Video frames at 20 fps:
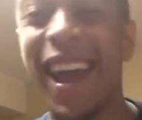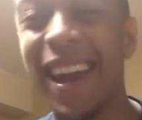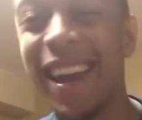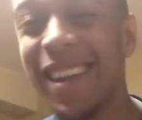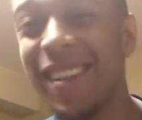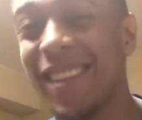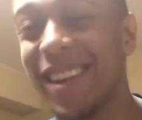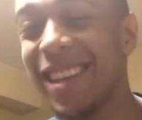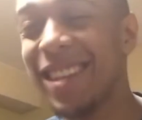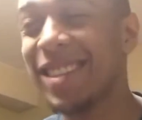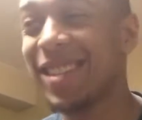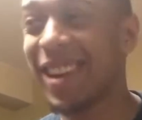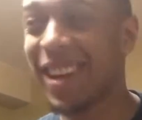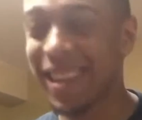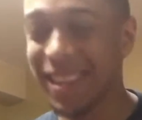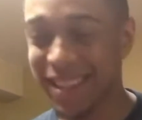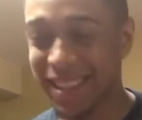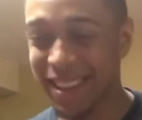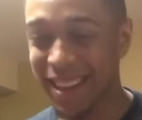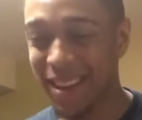anyways,
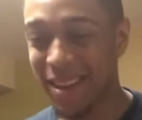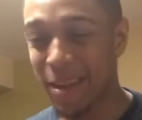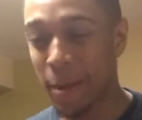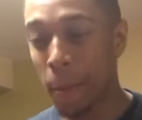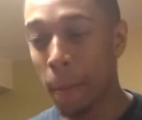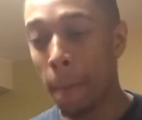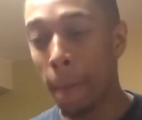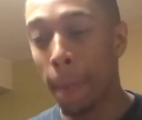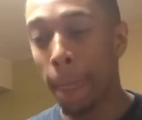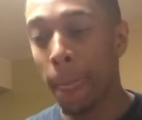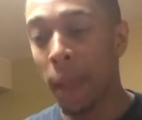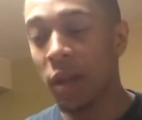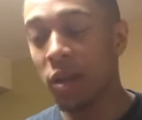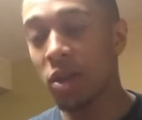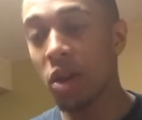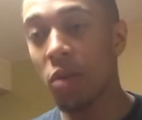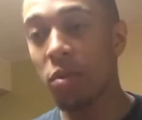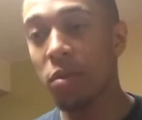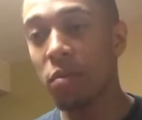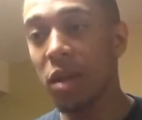right? So
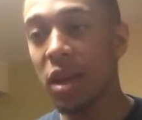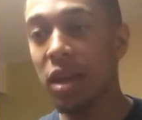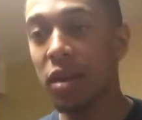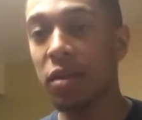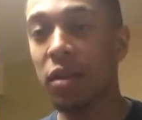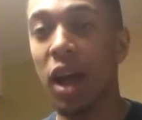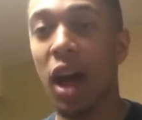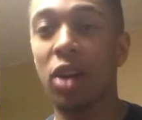dopamine.